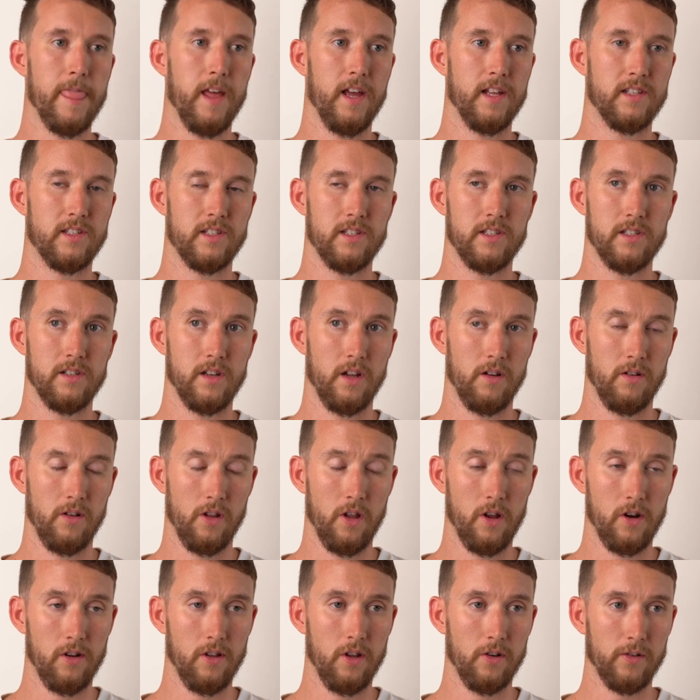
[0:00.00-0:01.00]
It's a
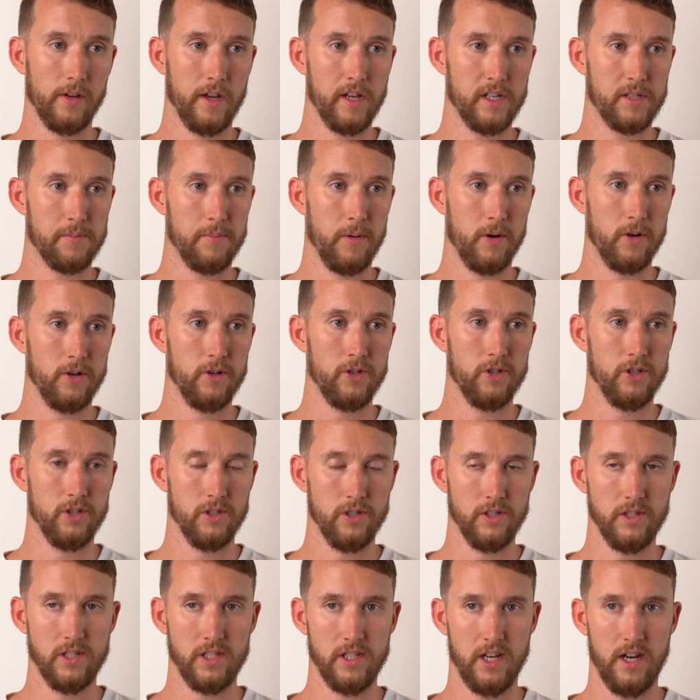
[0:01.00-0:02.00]
lot of long
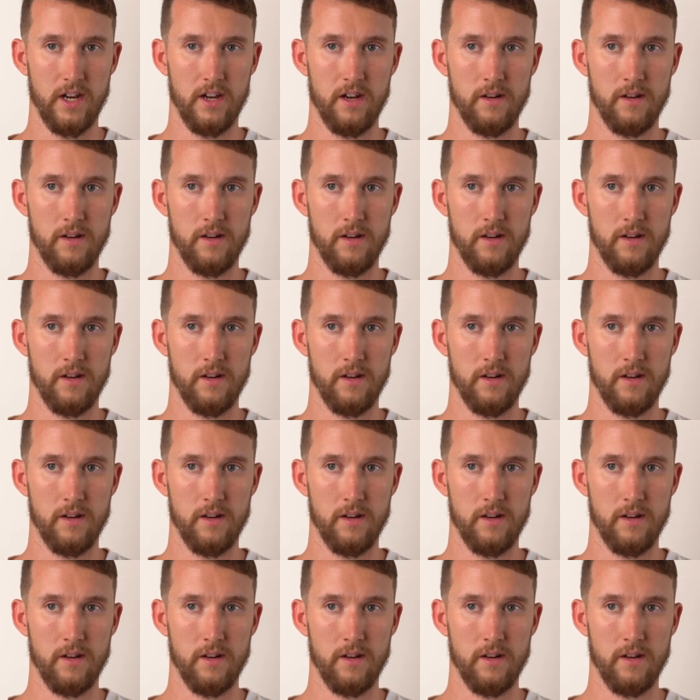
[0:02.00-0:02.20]
exposures,